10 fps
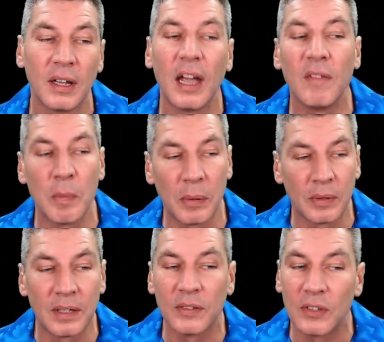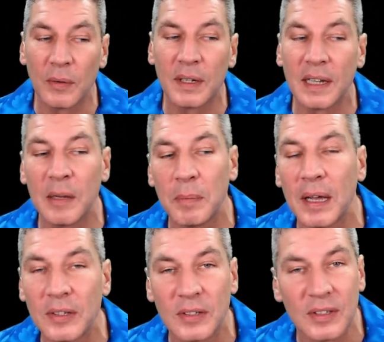Everybody is doing their
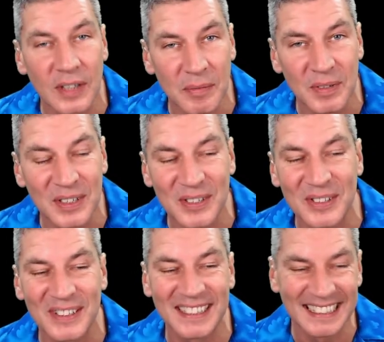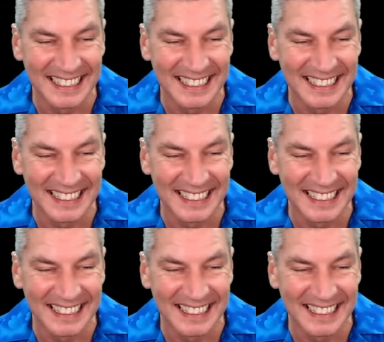best except Victoria.